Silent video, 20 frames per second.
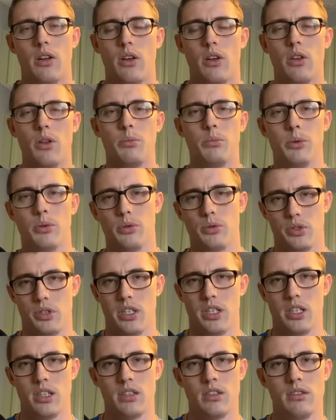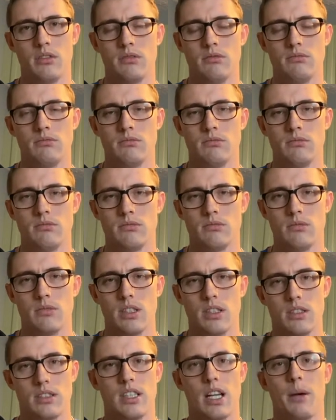all the bullshit.
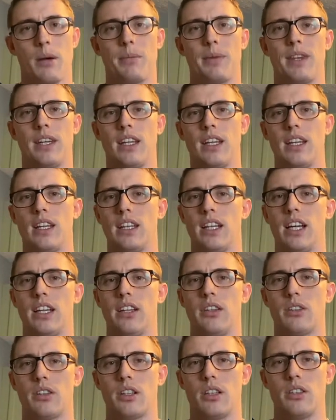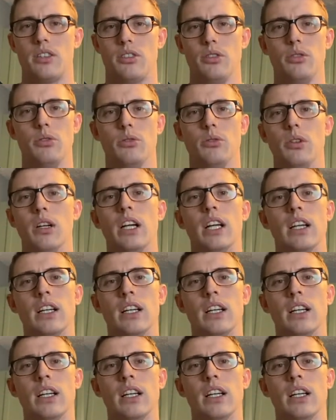Stop thinking that you're going to do